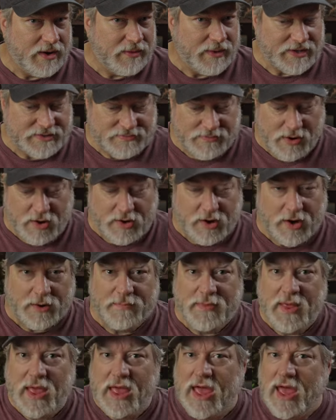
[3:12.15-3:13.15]
erase marker.
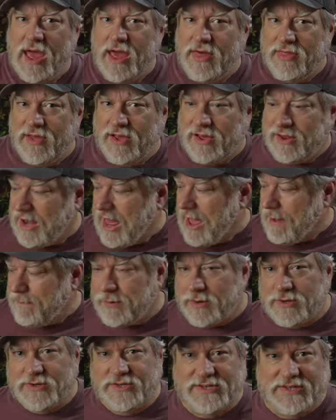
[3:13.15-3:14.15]
The
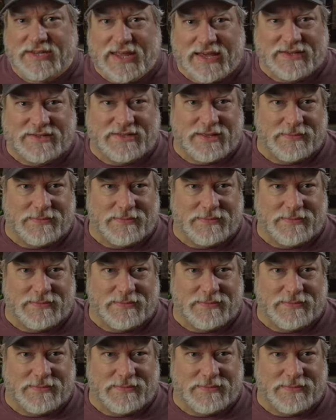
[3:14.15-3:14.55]
clapper sticks